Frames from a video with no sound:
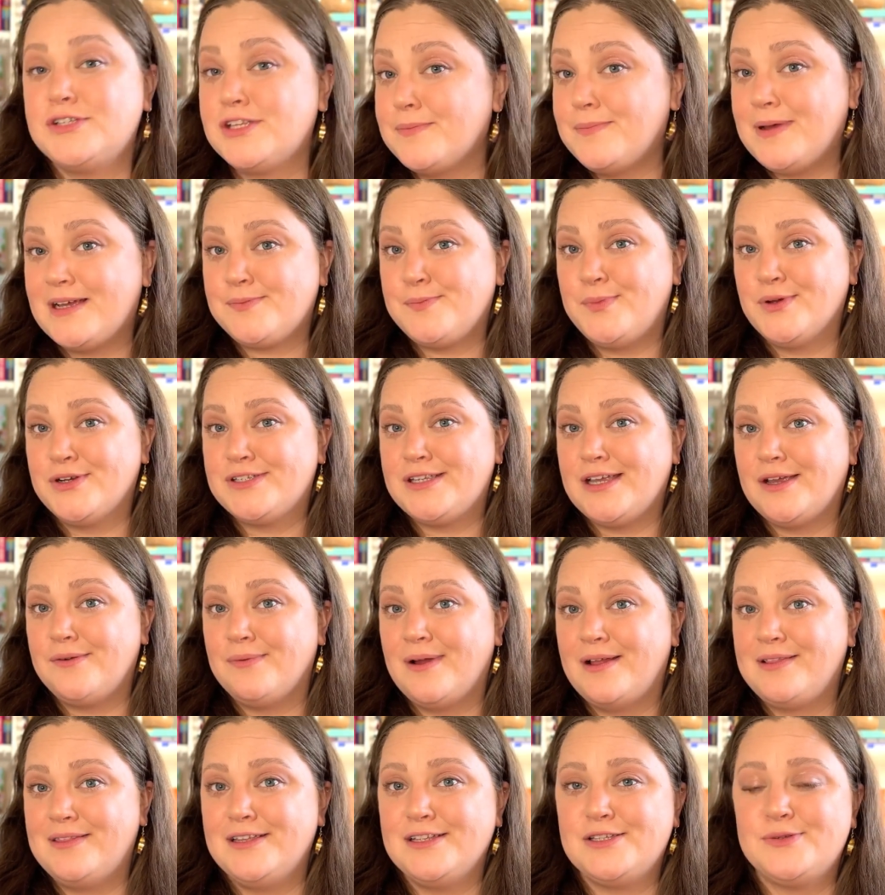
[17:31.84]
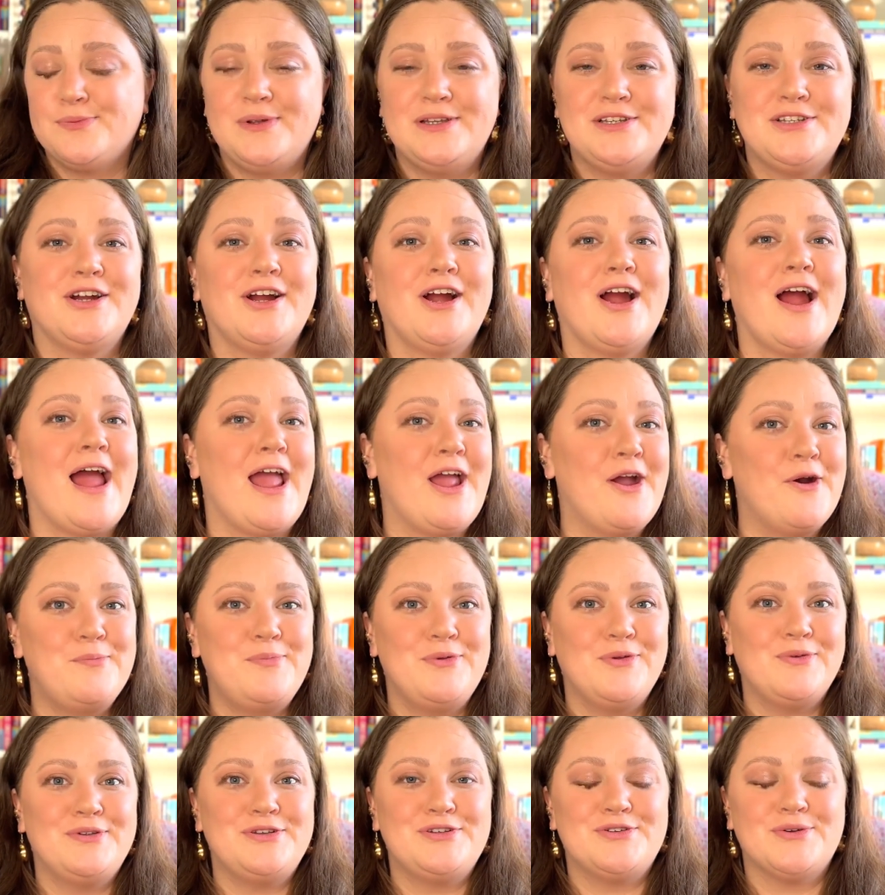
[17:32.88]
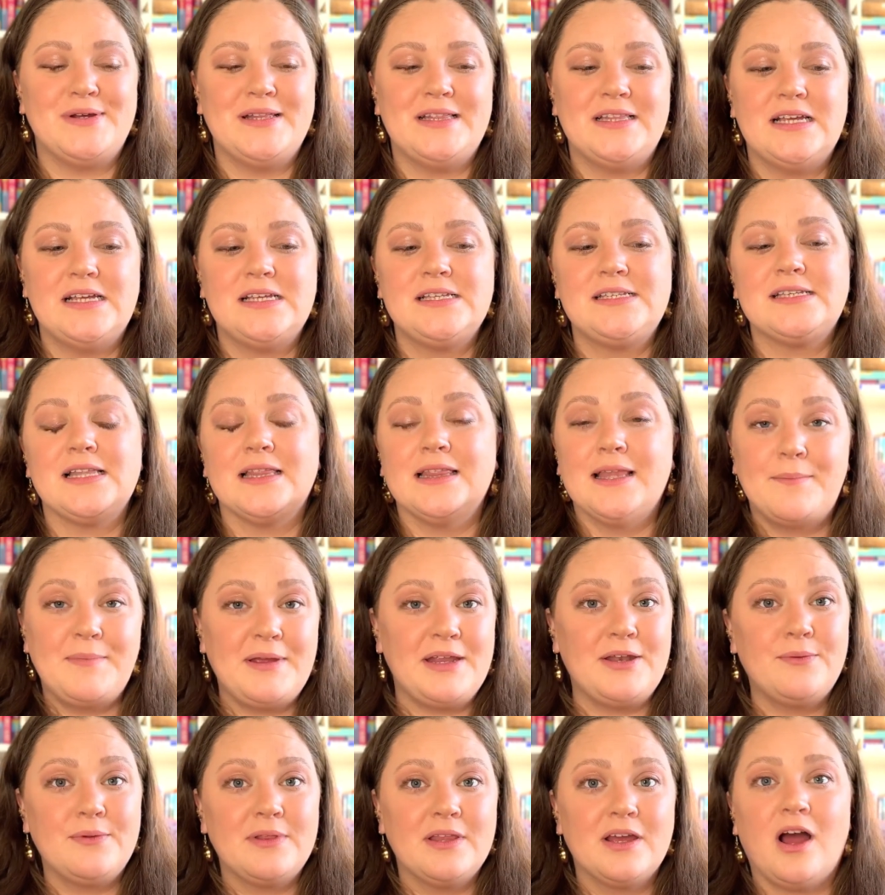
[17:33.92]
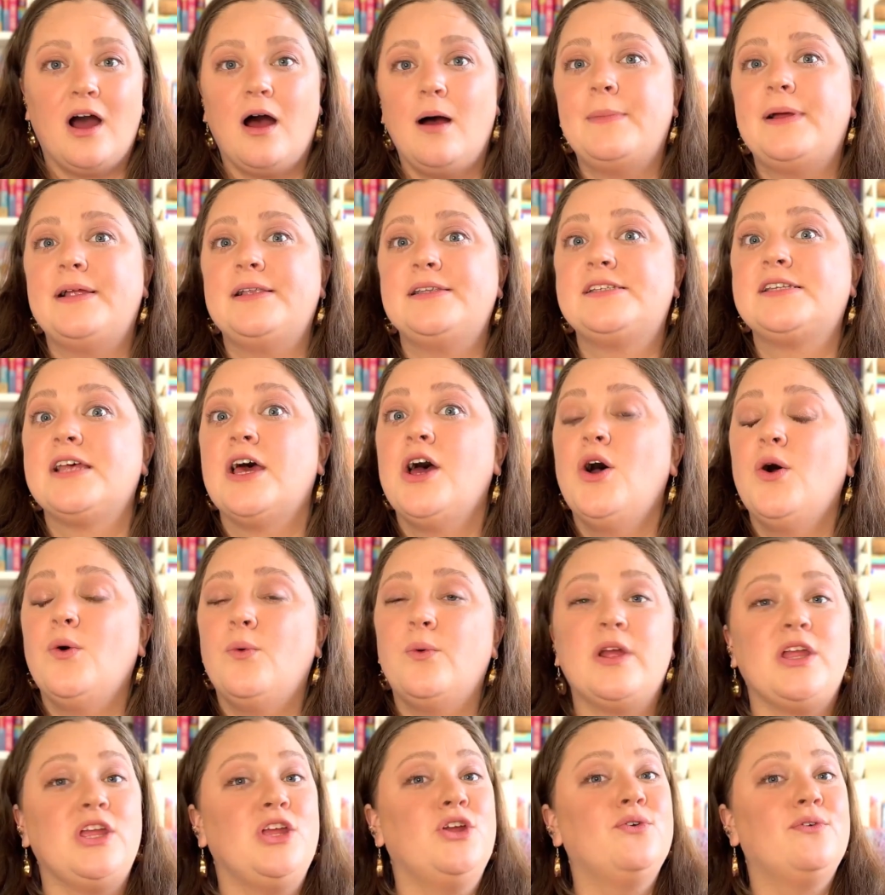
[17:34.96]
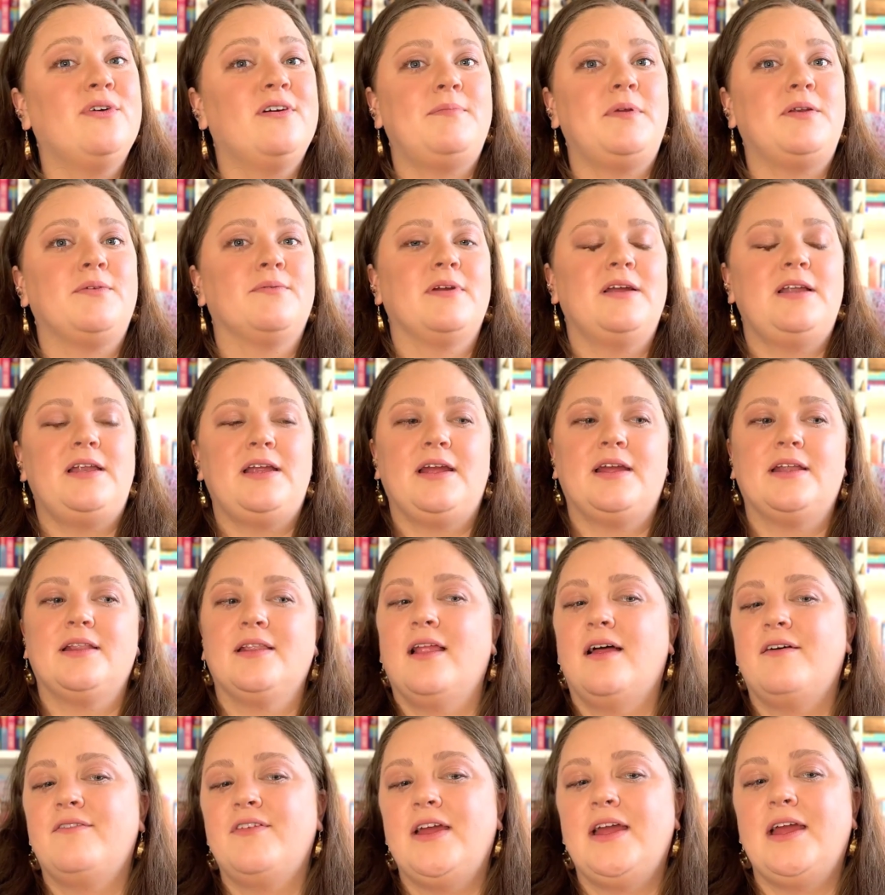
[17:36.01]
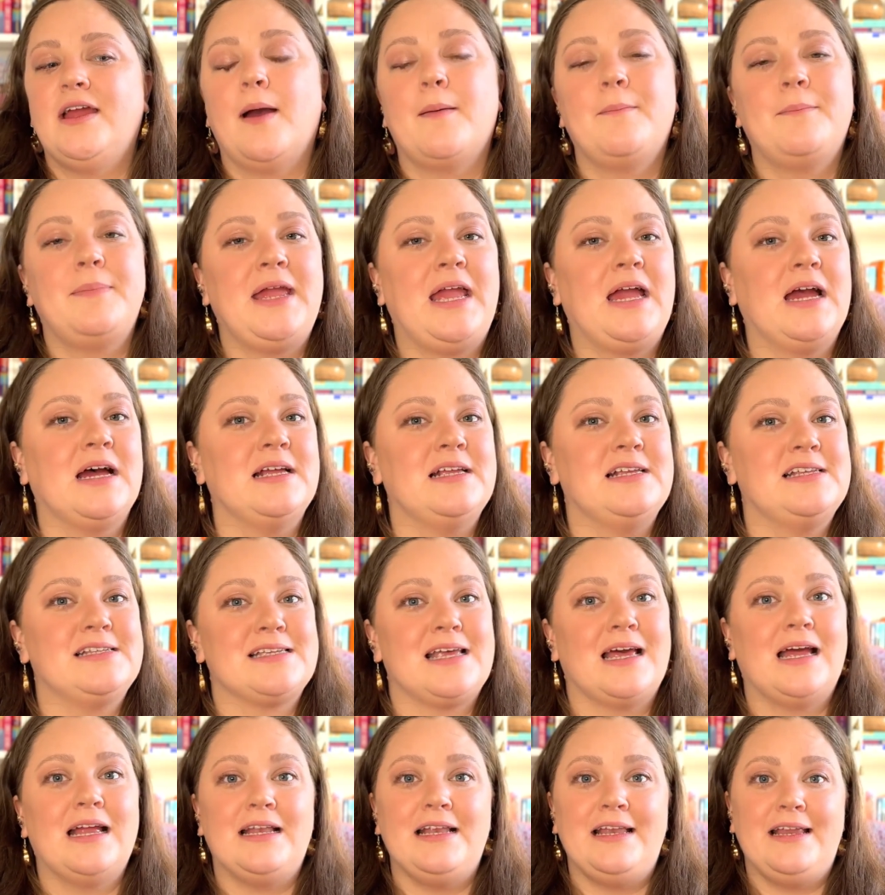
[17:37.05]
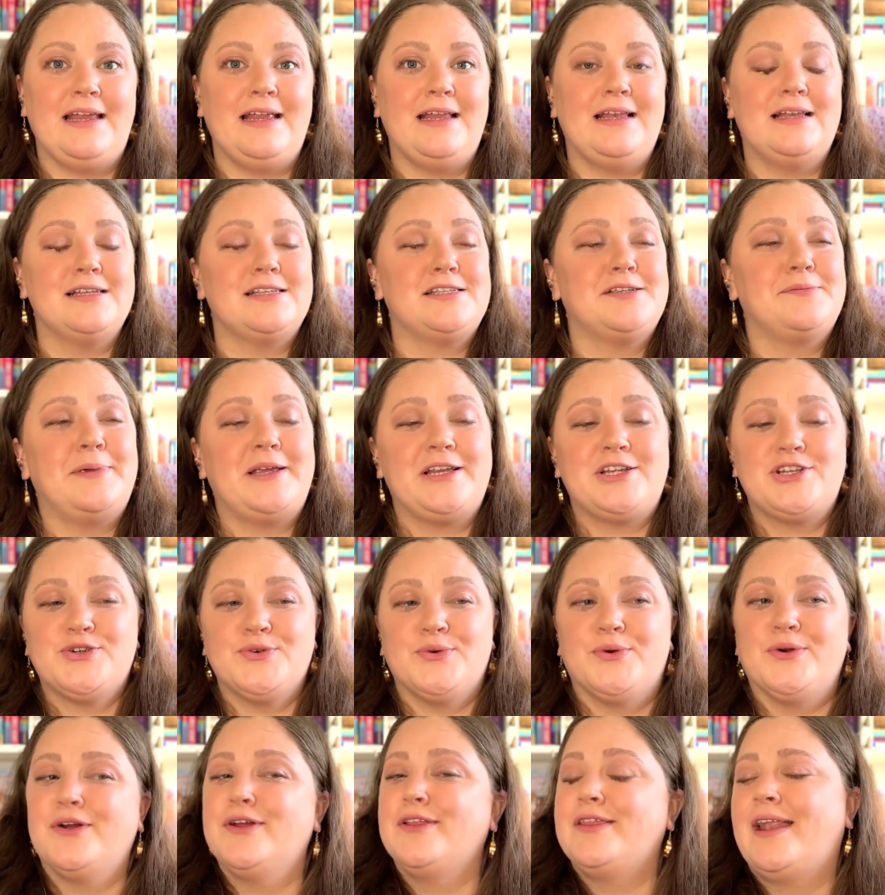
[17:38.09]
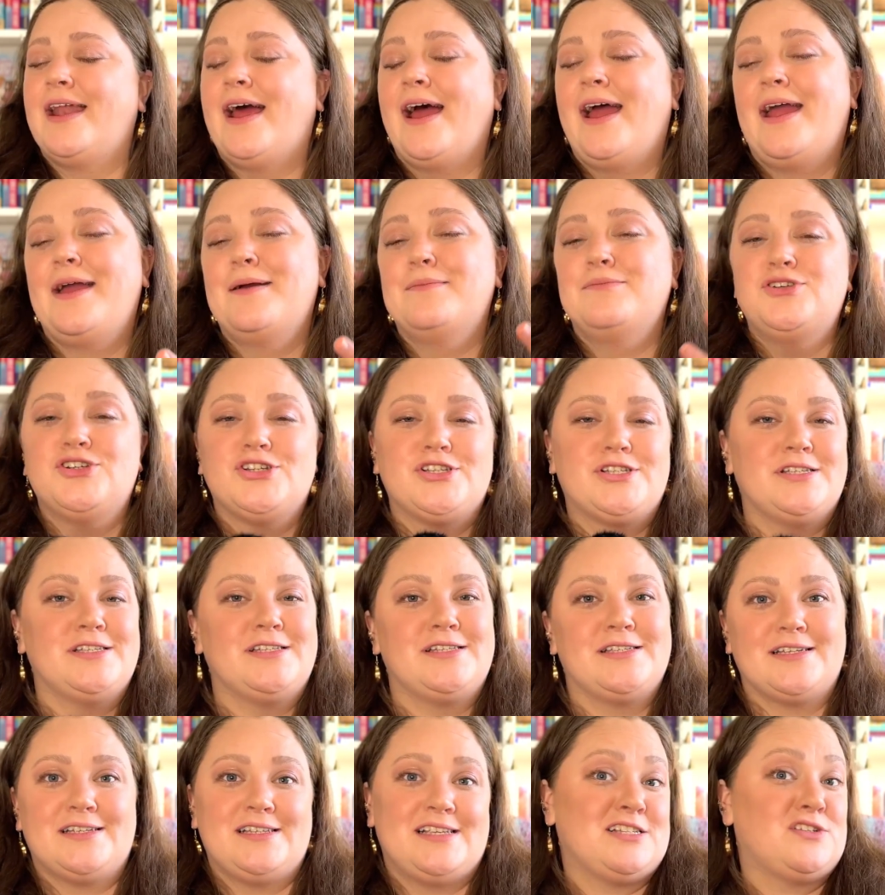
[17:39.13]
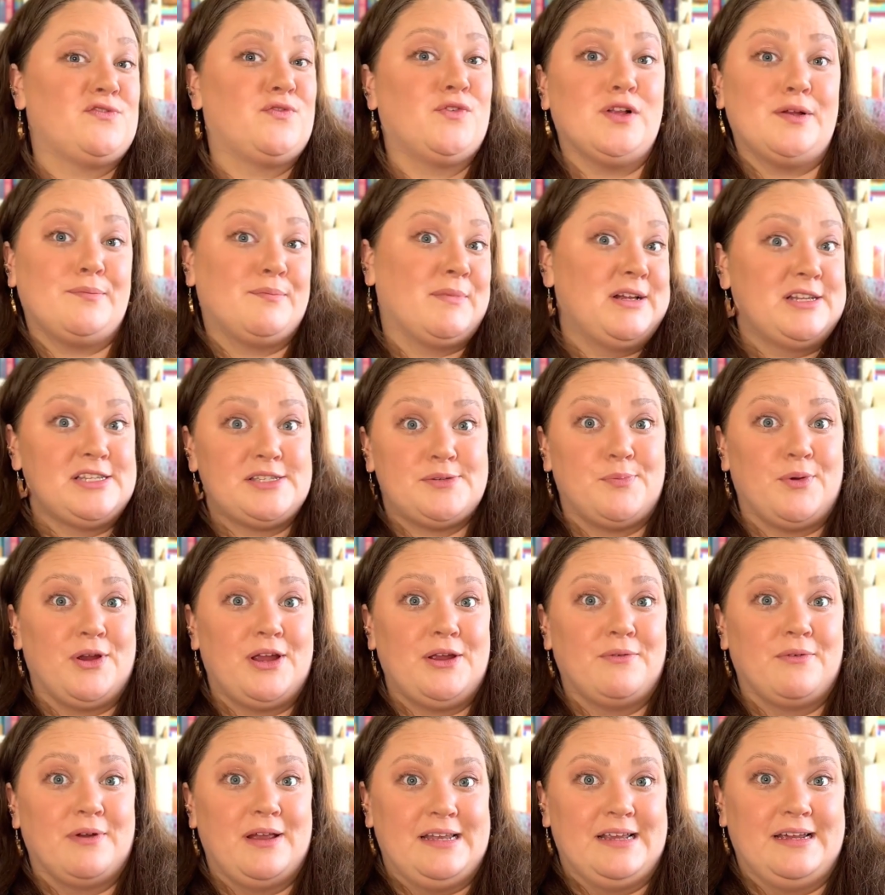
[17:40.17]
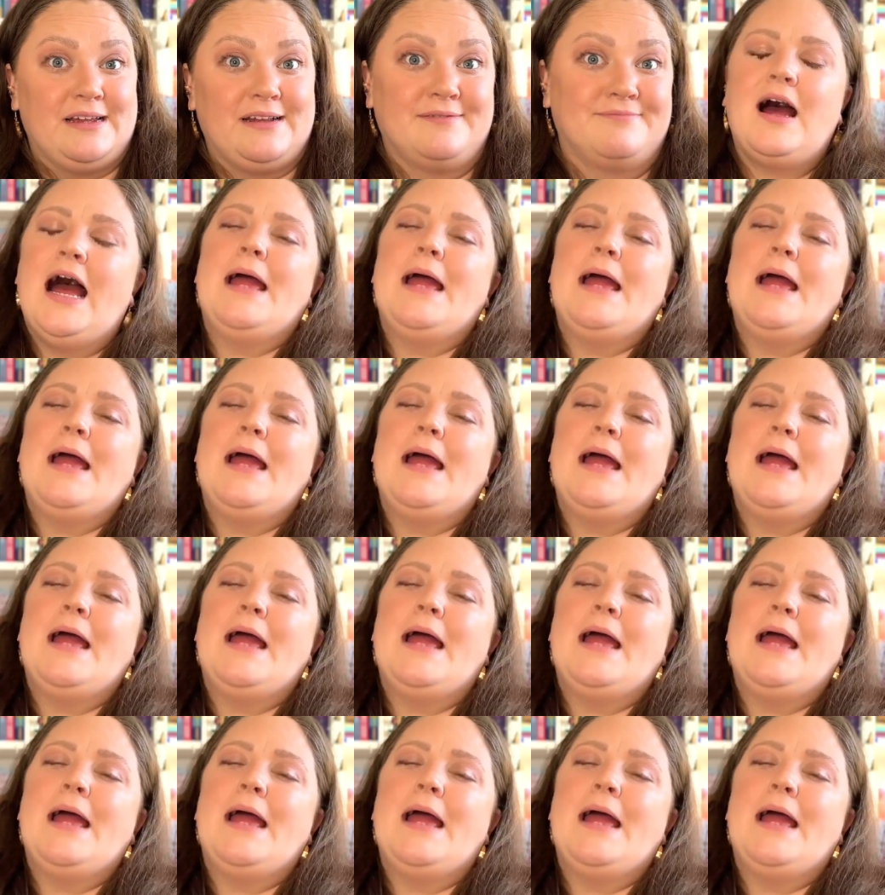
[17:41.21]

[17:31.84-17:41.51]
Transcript: are the best books I read this winter. I hope you enjoyed this. Let me know in the comments what you have been reading and loving because I need to make sure that I am just as successful in my spring reading.